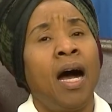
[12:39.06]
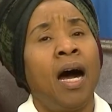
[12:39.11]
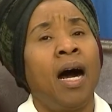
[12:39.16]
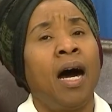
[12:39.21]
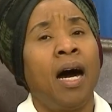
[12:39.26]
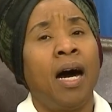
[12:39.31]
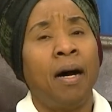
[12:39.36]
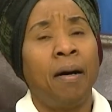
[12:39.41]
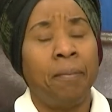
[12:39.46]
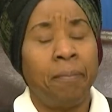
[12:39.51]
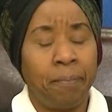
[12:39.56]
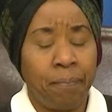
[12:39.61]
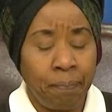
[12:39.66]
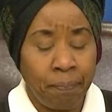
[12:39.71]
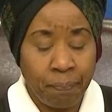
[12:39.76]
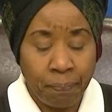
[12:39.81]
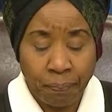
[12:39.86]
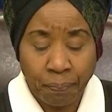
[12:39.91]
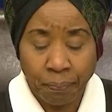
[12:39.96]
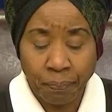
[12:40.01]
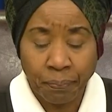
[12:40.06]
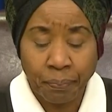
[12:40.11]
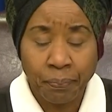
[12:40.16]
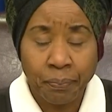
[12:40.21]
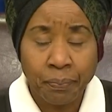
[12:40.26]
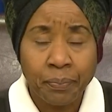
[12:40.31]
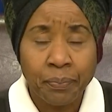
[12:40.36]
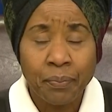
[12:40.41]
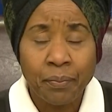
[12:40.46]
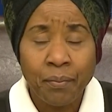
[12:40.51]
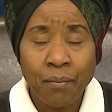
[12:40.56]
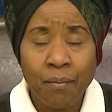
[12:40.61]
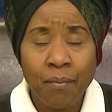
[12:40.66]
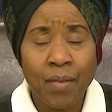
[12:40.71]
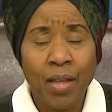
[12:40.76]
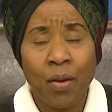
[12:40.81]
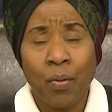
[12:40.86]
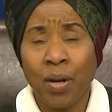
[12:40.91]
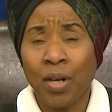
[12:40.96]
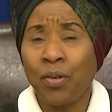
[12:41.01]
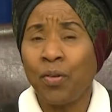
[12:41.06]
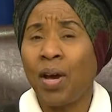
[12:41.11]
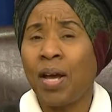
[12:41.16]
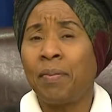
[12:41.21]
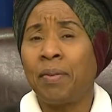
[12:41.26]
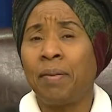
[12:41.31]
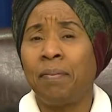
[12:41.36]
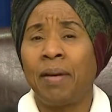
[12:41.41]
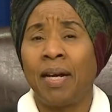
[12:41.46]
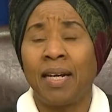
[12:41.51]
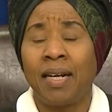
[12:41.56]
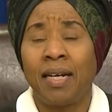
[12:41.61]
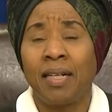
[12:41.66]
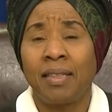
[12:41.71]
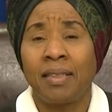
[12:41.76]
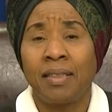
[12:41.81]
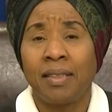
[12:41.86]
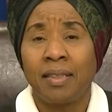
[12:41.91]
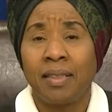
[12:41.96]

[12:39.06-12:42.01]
Um, what do I mean by that?